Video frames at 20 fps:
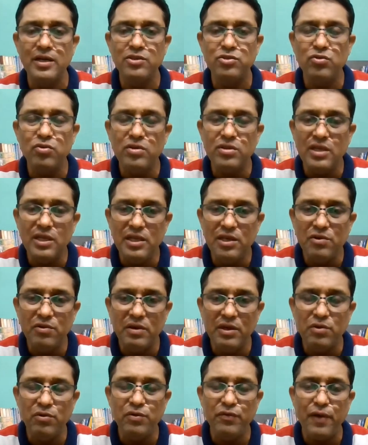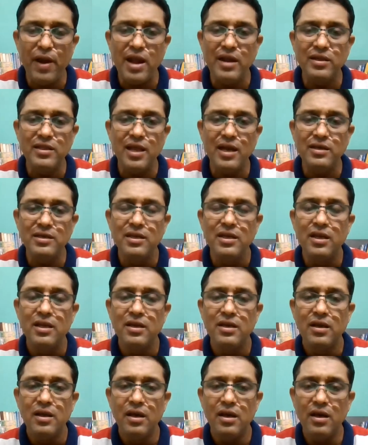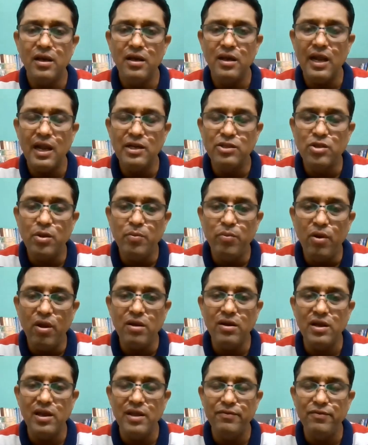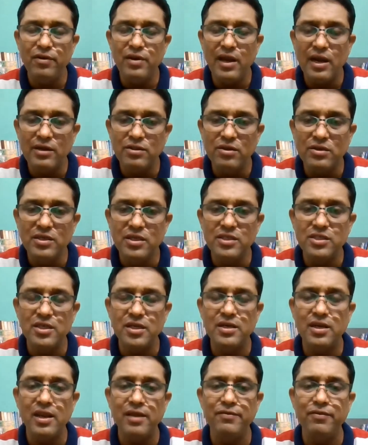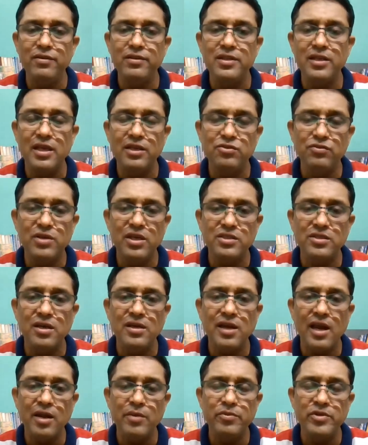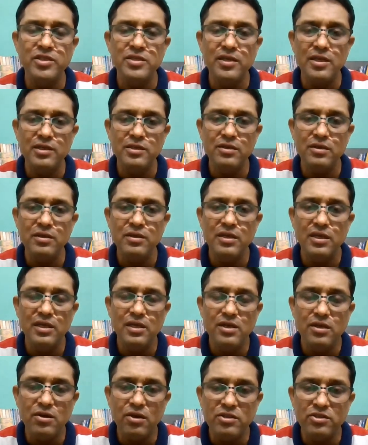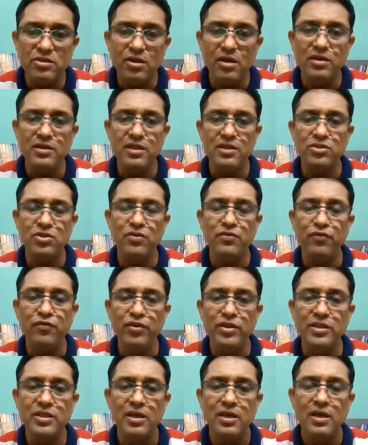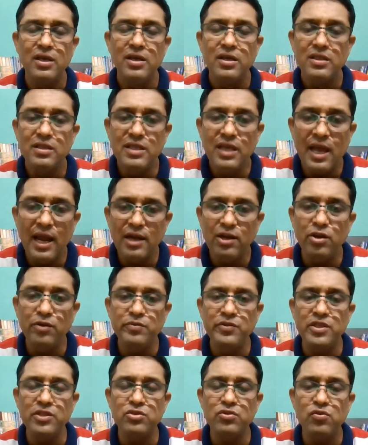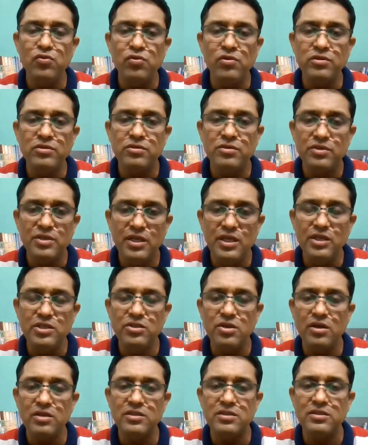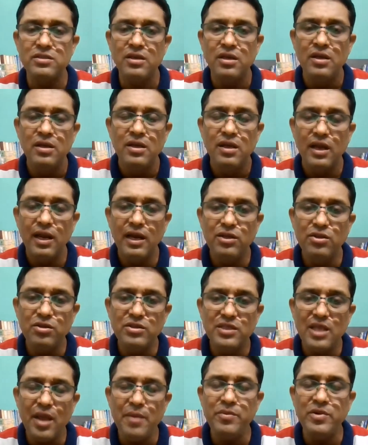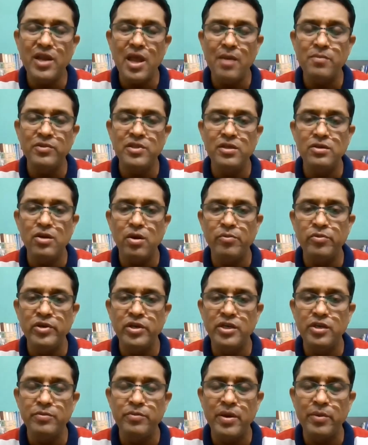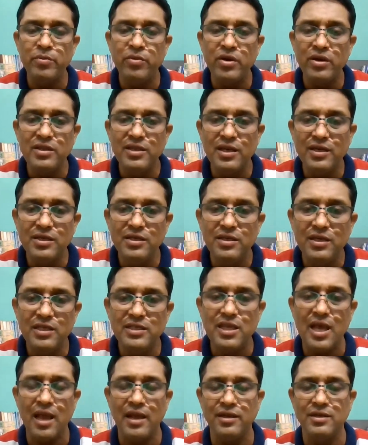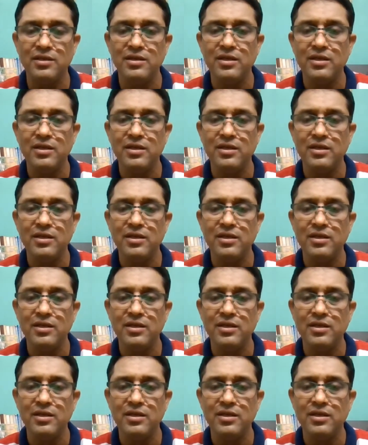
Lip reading: So you will find that at the block level, at the district level, the educational administrator, in consultation with the head of the schools, teachers, at the same time the community member, that decide